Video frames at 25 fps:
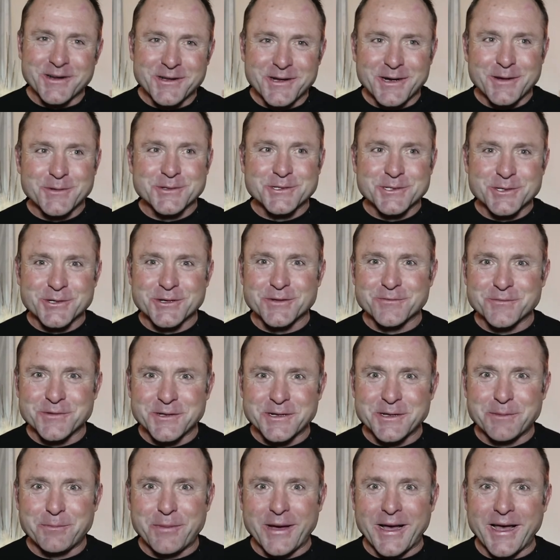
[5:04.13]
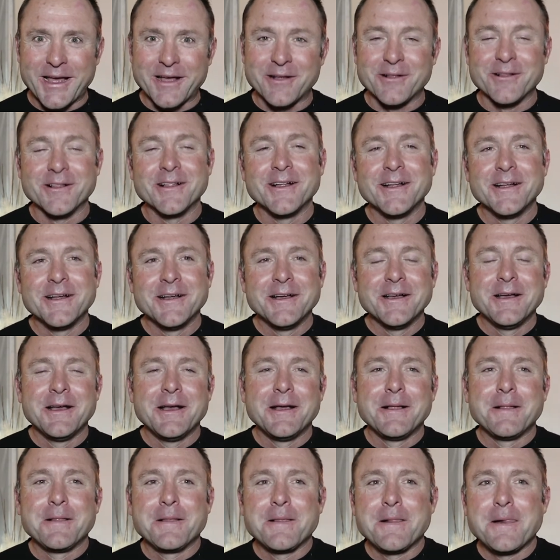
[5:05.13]
guy was looking really pale.
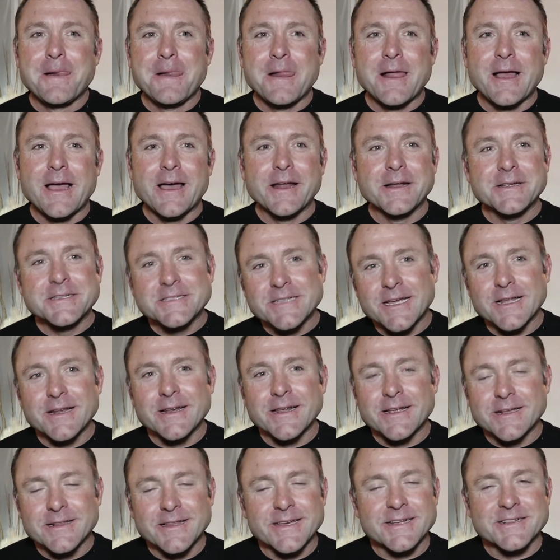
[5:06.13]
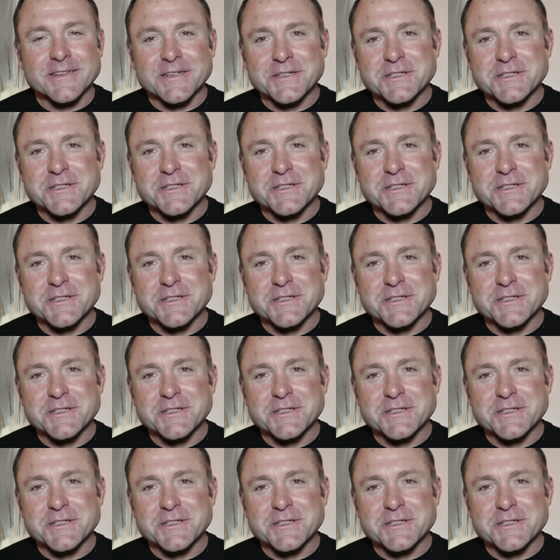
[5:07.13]
And I suddenly clicked.